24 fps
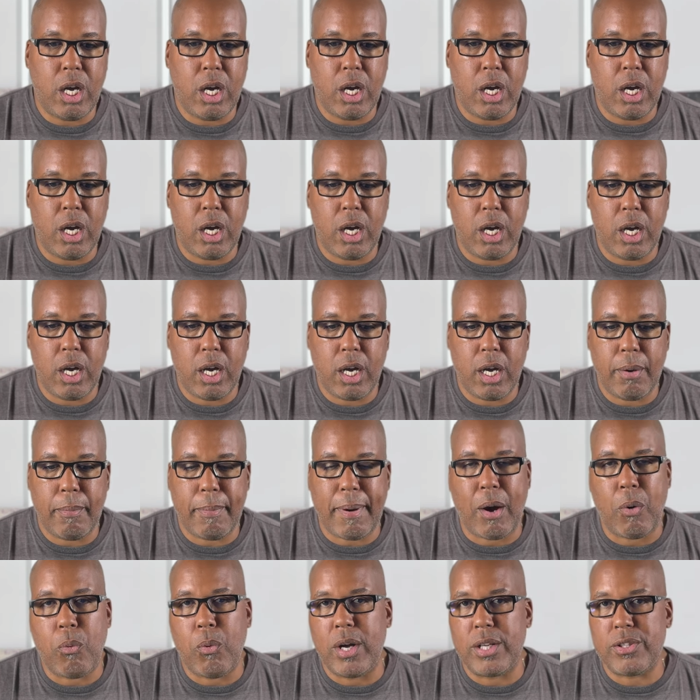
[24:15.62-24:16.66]

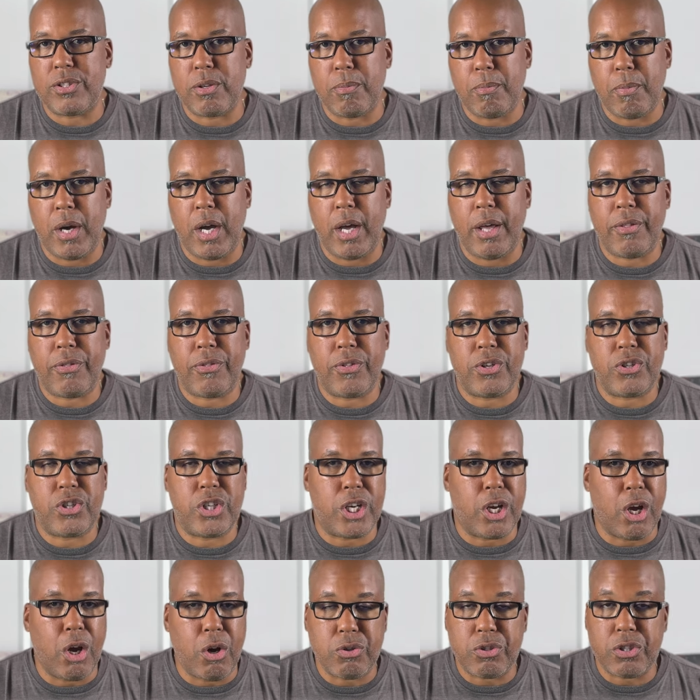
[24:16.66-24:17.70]
about once a month, and she
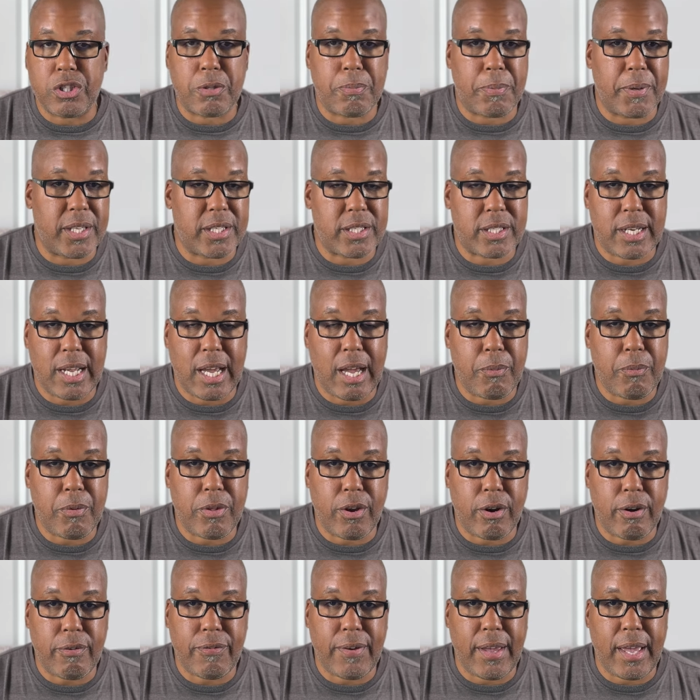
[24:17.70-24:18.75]
goes and spends time with
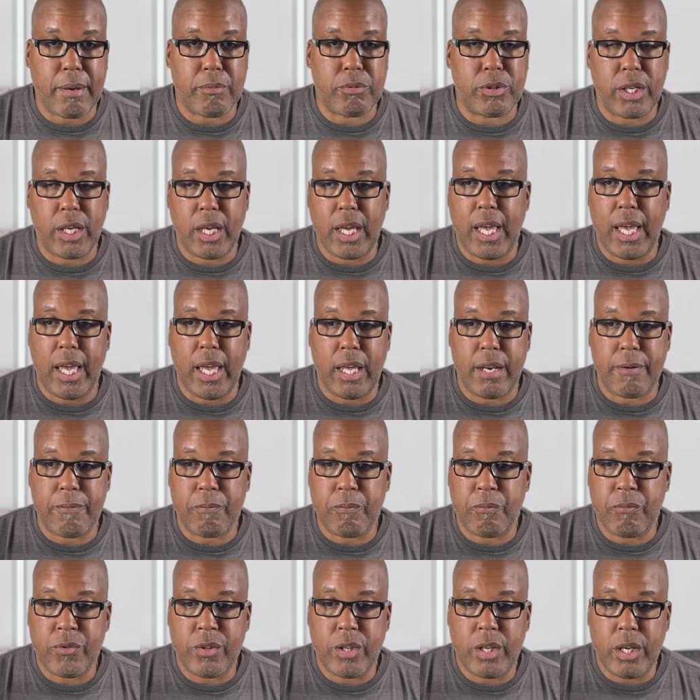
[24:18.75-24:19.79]
her family, and
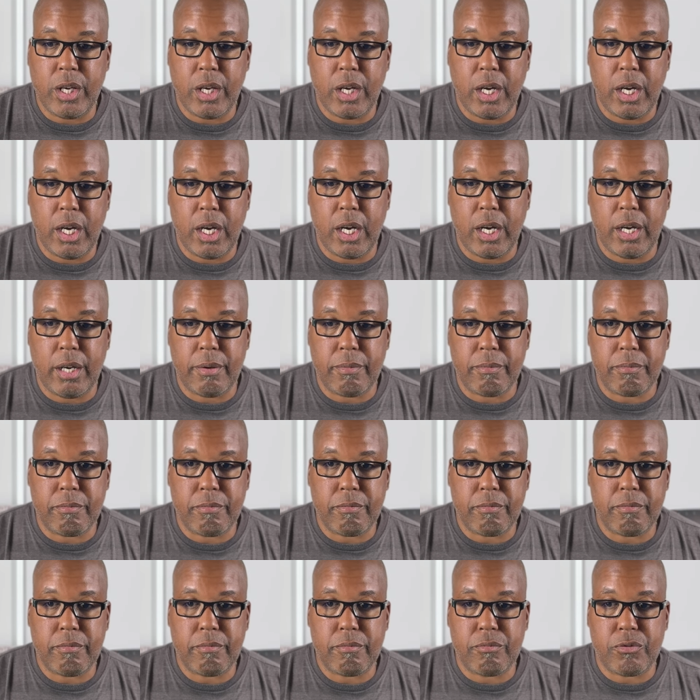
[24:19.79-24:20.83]

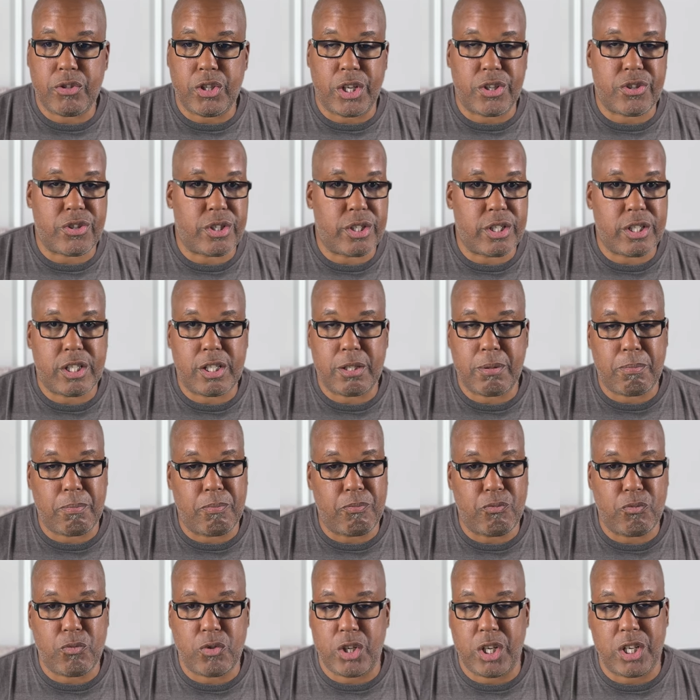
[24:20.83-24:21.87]
just
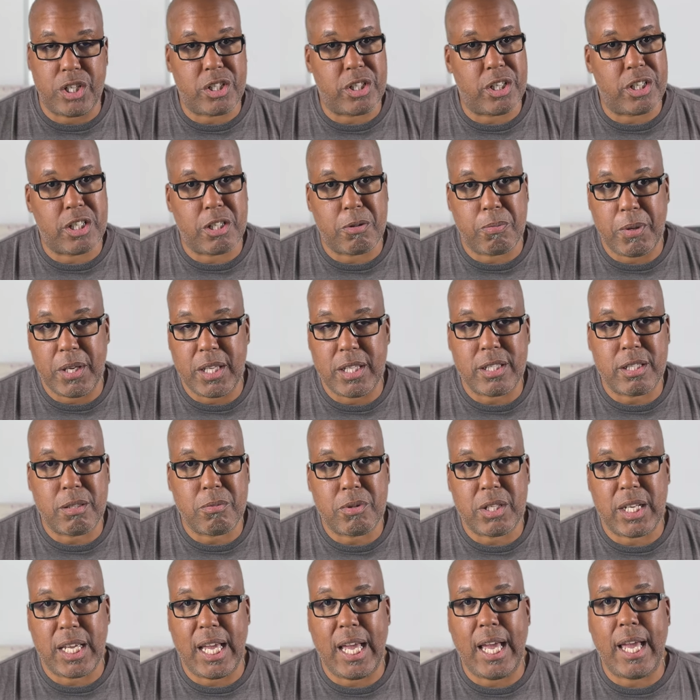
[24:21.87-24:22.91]
to spend some
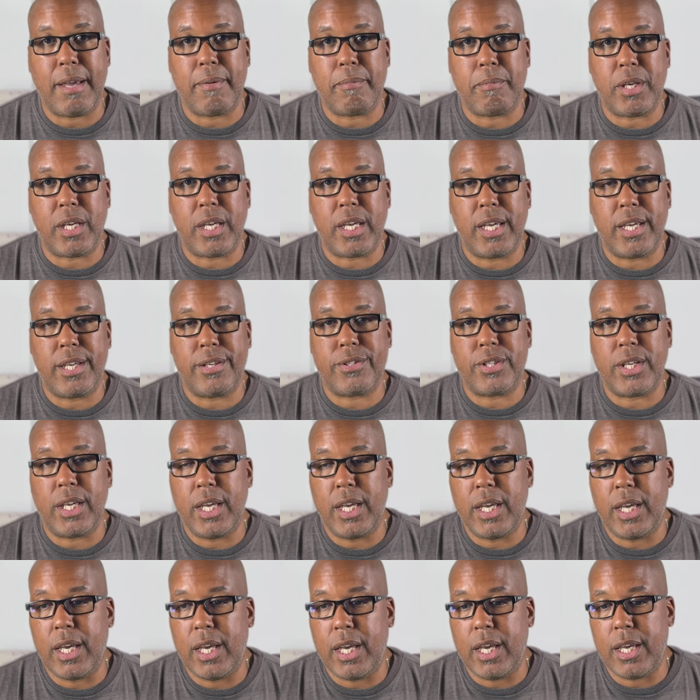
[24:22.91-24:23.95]
time, because,
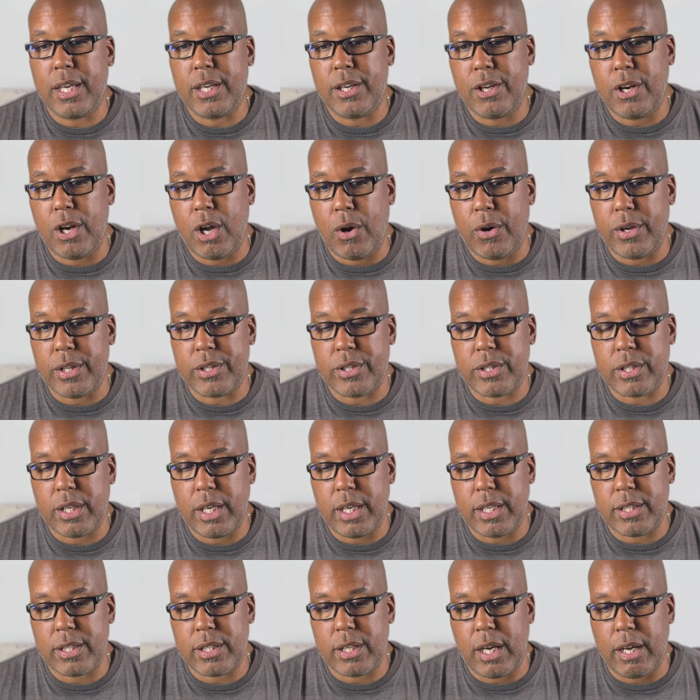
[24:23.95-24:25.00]
you know, it's
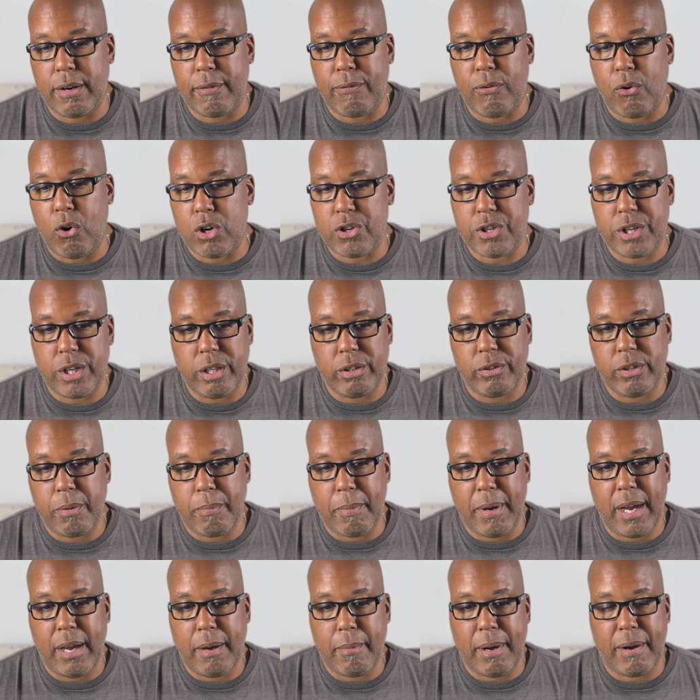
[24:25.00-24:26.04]
unfortunately
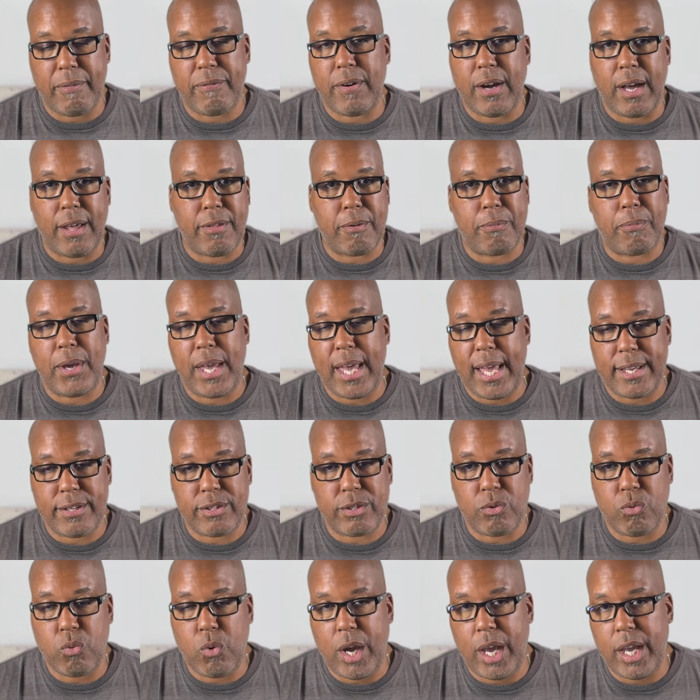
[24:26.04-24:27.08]
my father passed
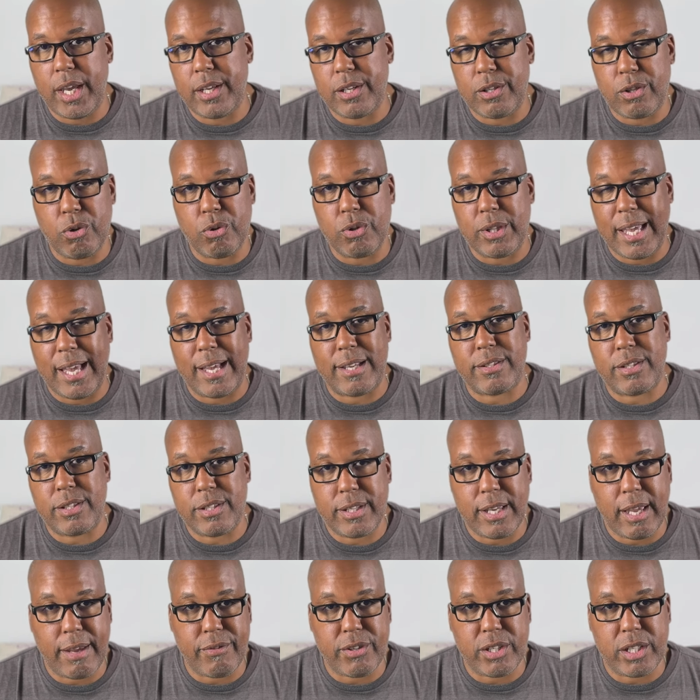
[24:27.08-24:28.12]
away in
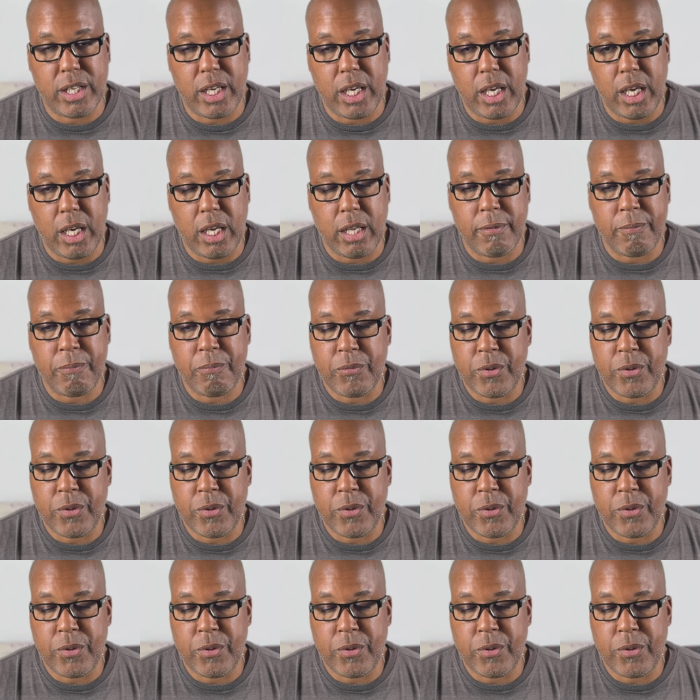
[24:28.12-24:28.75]
2017,